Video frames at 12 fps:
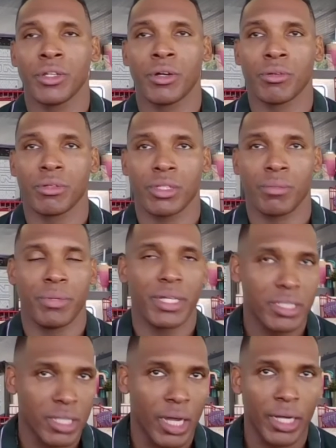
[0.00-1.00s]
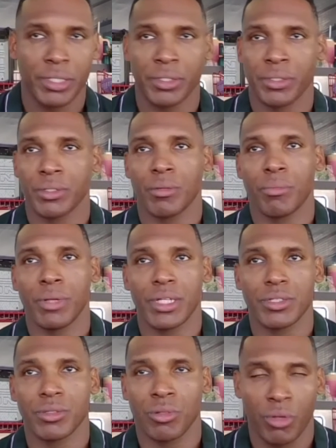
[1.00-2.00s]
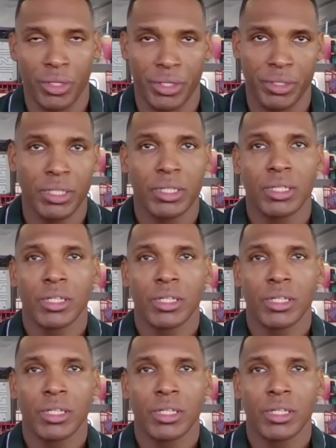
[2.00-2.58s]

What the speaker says: the best doctor, the best lawyer,